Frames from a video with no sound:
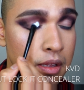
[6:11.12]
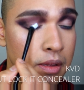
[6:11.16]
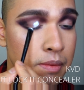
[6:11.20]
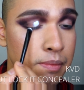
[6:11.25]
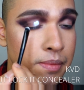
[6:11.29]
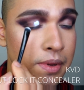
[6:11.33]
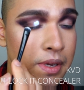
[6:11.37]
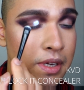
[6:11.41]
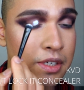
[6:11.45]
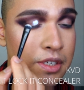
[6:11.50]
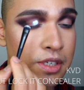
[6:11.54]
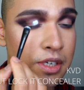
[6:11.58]

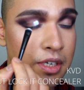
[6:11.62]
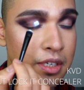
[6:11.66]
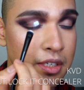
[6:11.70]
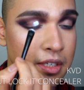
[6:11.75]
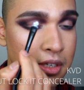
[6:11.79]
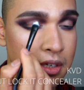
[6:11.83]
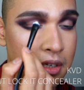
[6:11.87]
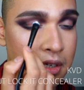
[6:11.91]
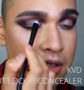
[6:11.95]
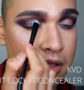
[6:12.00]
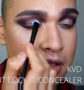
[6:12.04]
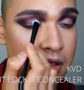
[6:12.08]
pictures
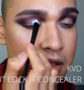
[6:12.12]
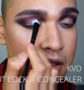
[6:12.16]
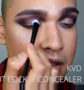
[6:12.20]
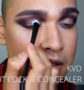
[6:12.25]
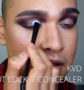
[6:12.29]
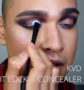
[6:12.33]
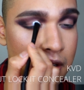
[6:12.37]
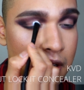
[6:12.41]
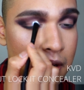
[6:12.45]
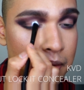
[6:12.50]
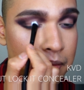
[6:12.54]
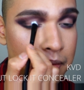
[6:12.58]
on
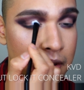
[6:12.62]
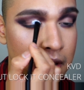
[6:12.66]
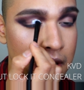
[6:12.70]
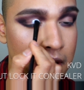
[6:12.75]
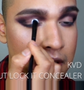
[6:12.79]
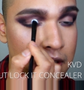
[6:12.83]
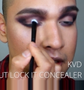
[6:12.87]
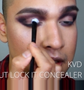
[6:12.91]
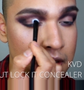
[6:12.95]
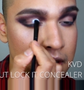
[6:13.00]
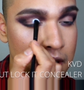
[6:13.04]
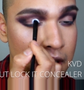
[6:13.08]
Instagram,
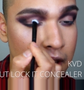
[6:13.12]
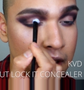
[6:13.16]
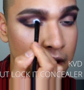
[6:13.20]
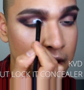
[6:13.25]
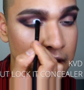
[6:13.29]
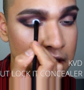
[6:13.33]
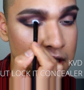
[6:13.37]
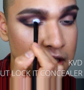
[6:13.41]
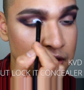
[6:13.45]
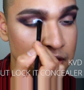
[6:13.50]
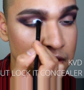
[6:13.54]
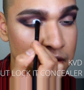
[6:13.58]
because the
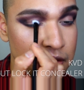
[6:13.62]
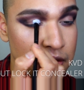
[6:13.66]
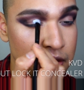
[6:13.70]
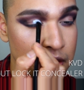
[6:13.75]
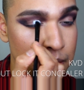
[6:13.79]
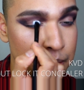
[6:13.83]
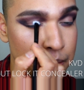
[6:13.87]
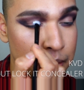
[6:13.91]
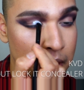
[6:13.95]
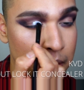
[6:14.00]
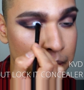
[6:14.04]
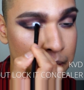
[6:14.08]
last one was
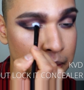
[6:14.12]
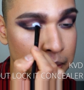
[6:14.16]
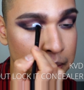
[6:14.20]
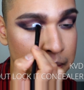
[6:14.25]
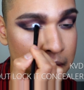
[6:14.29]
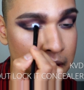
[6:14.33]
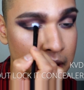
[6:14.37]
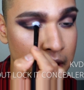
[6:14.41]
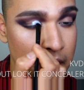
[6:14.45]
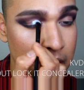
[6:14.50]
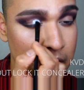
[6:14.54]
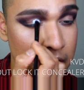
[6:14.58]
purple
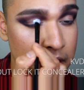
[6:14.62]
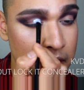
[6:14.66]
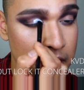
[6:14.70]
pink.